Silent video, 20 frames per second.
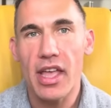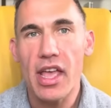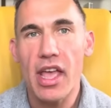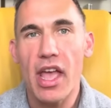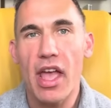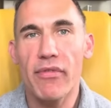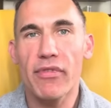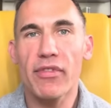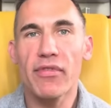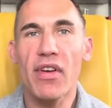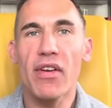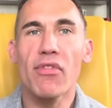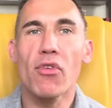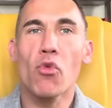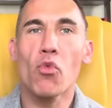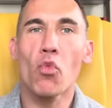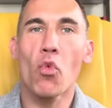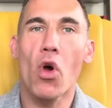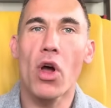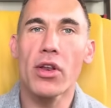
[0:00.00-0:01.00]
If you've ever
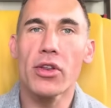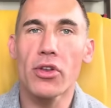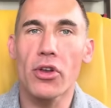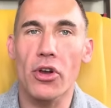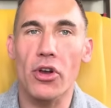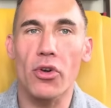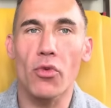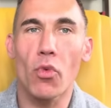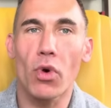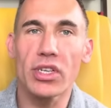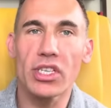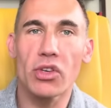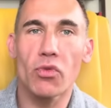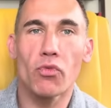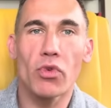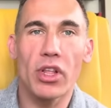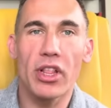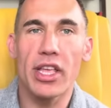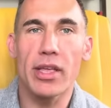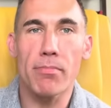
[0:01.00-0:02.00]
wondered, was it
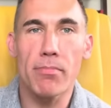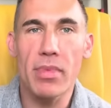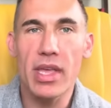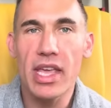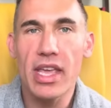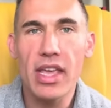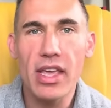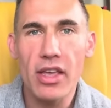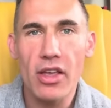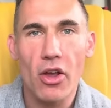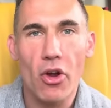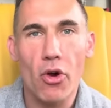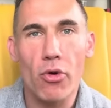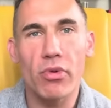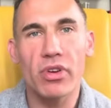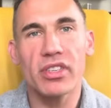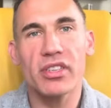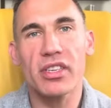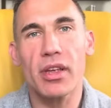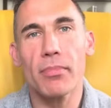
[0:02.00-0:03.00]
really me or
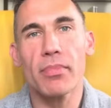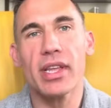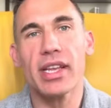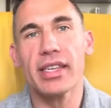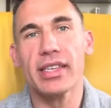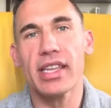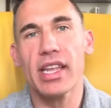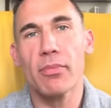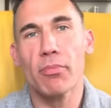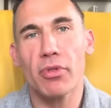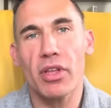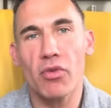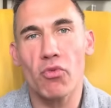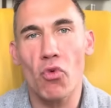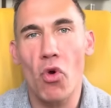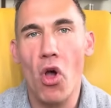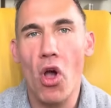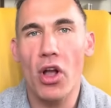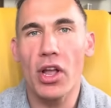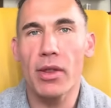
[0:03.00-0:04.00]
was something deeply
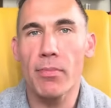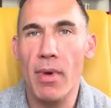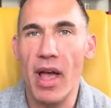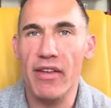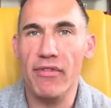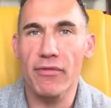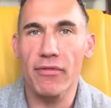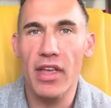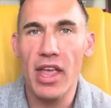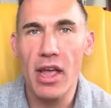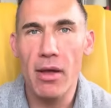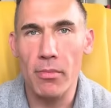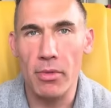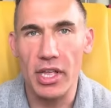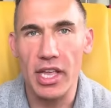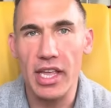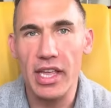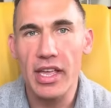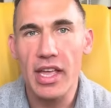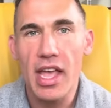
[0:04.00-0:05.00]
wrong in my
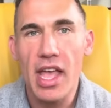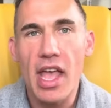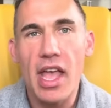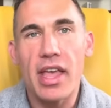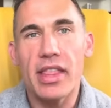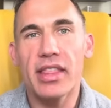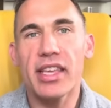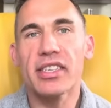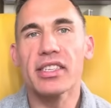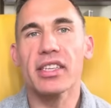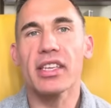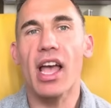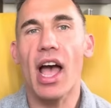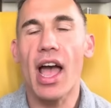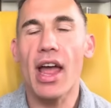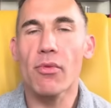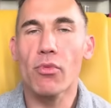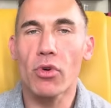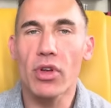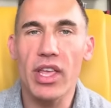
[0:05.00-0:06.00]
family, this
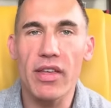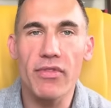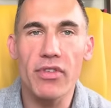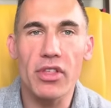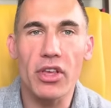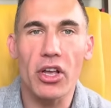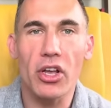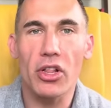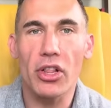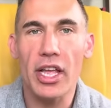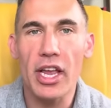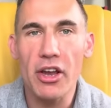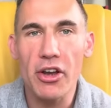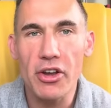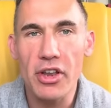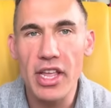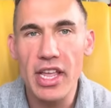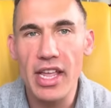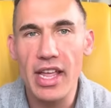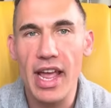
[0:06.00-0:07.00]
guide will give you the
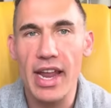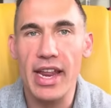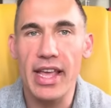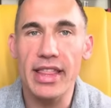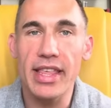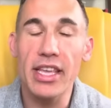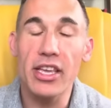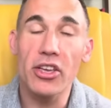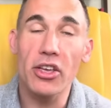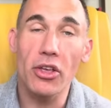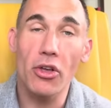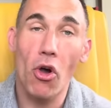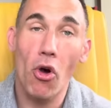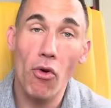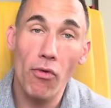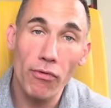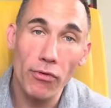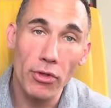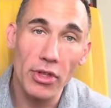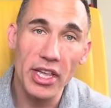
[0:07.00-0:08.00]
clarity and I think
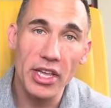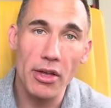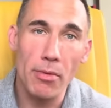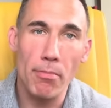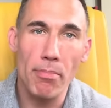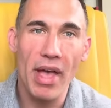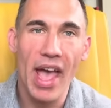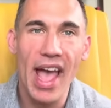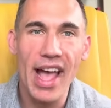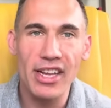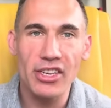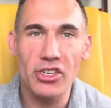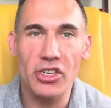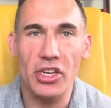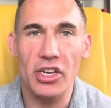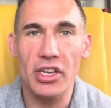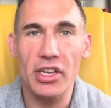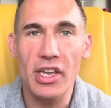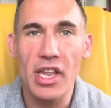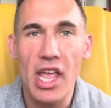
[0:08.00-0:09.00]
hopefully
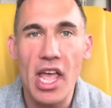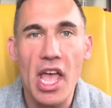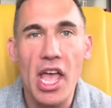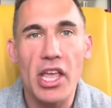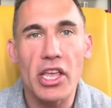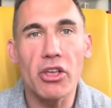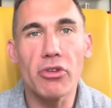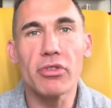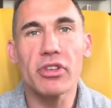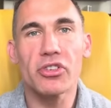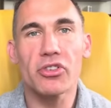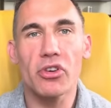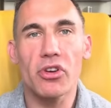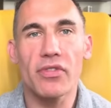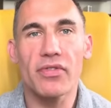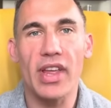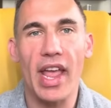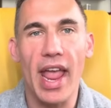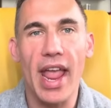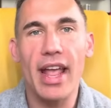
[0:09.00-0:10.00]
compassion you
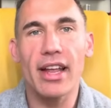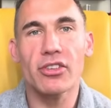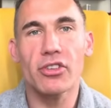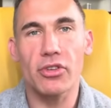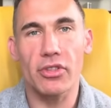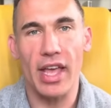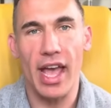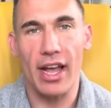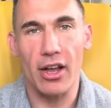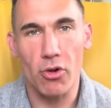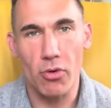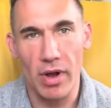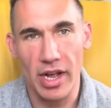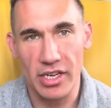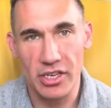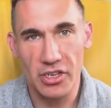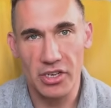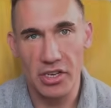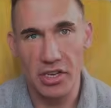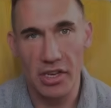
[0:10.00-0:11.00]
deserve to answer that
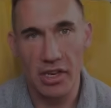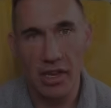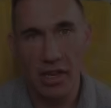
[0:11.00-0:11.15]
question.